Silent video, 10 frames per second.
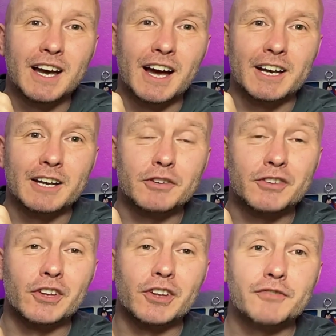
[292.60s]
And if you
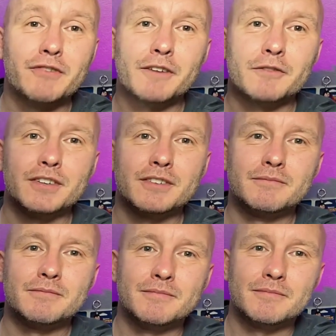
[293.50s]
turn this round,
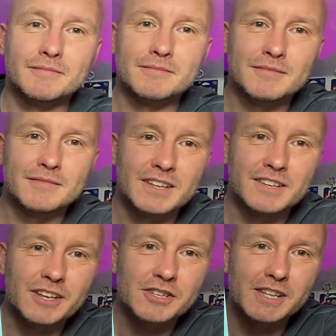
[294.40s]

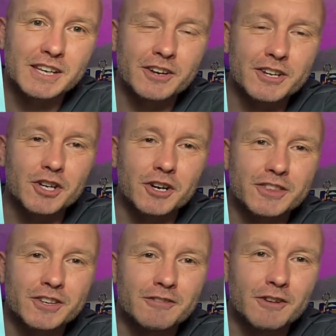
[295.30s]
it's actually got it jotted
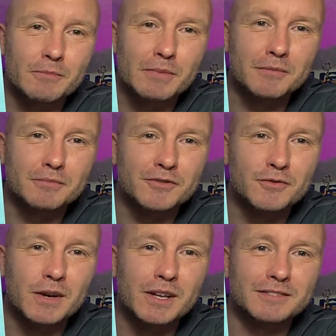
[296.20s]
there on the paper as
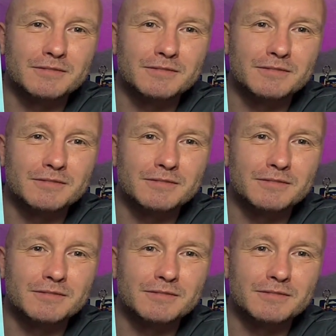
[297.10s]
well